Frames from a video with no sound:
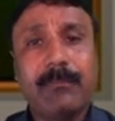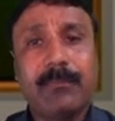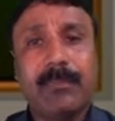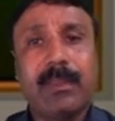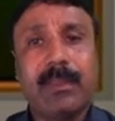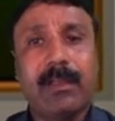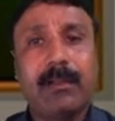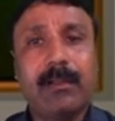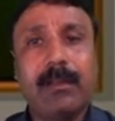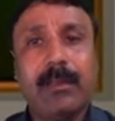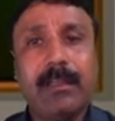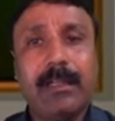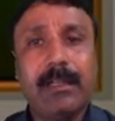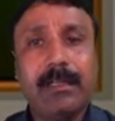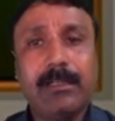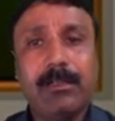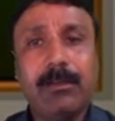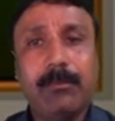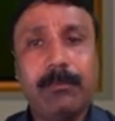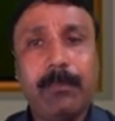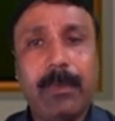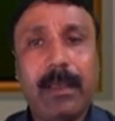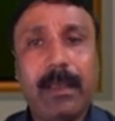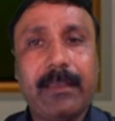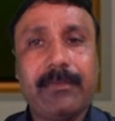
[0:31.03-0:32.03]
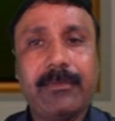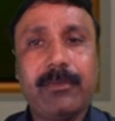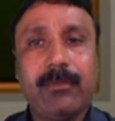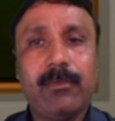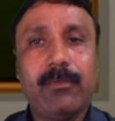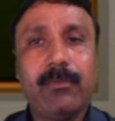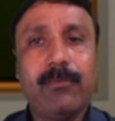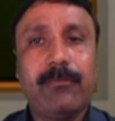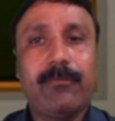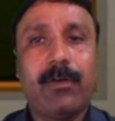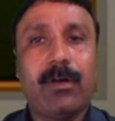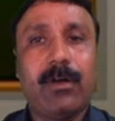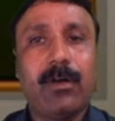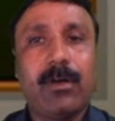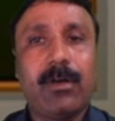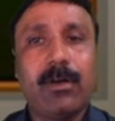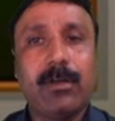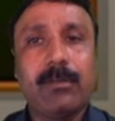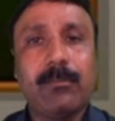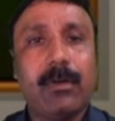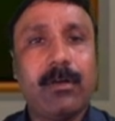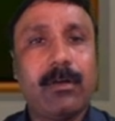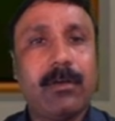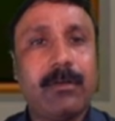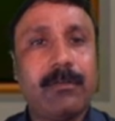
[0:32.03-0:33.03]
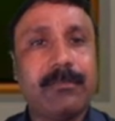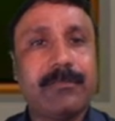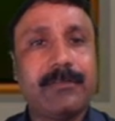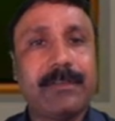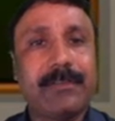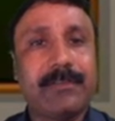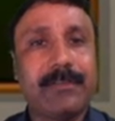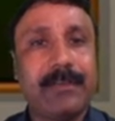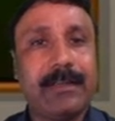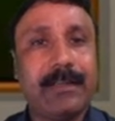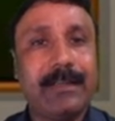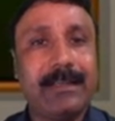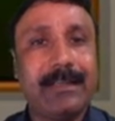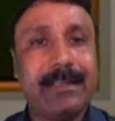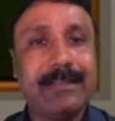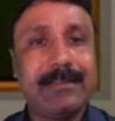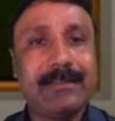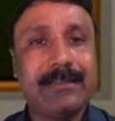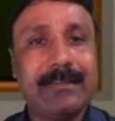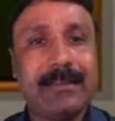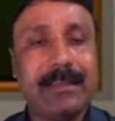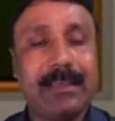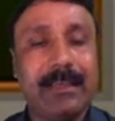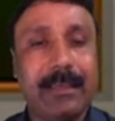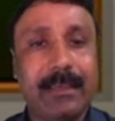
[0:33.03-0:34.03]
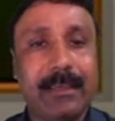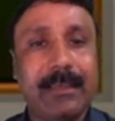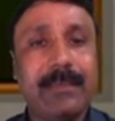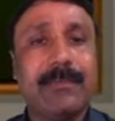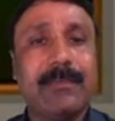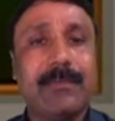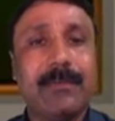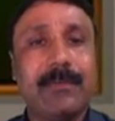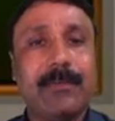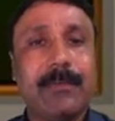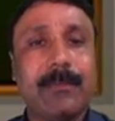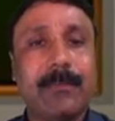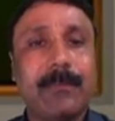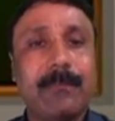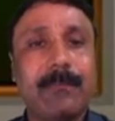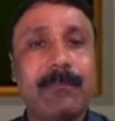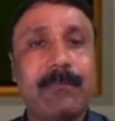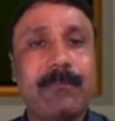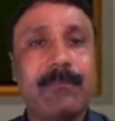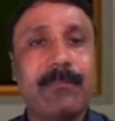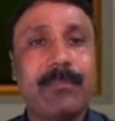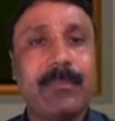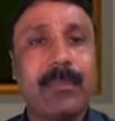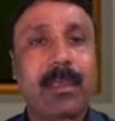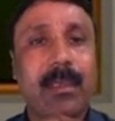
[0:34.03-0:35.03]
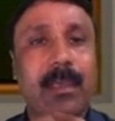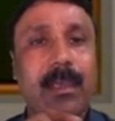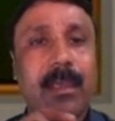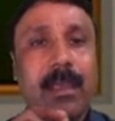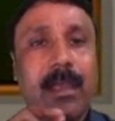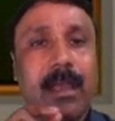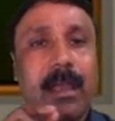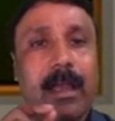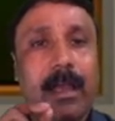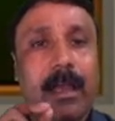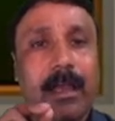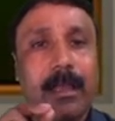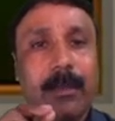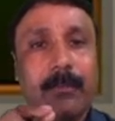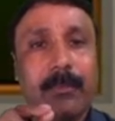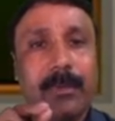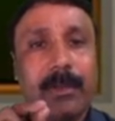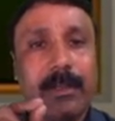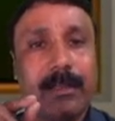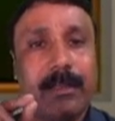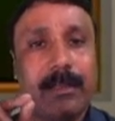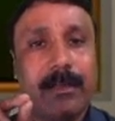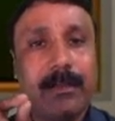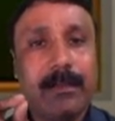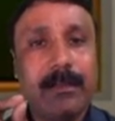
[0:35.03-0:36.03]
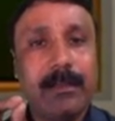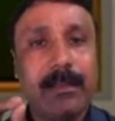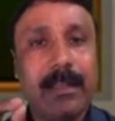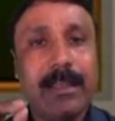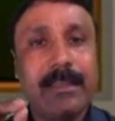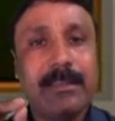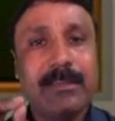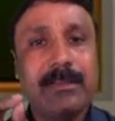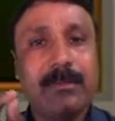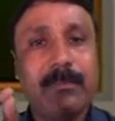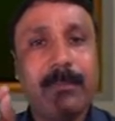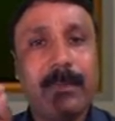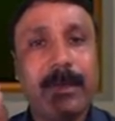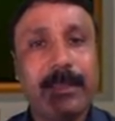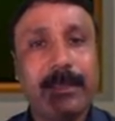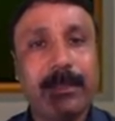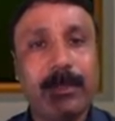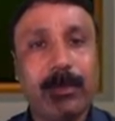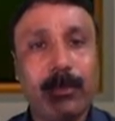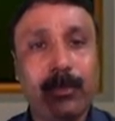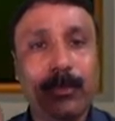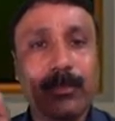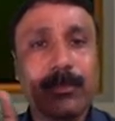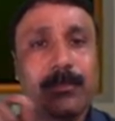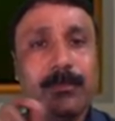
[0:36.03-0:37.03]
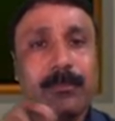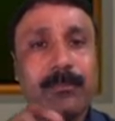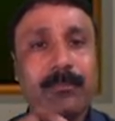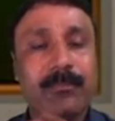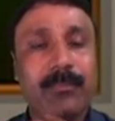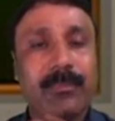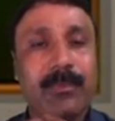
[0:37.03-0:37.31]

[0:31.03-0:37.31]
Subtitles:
The correct passive form of the sentence is I am recognized by you.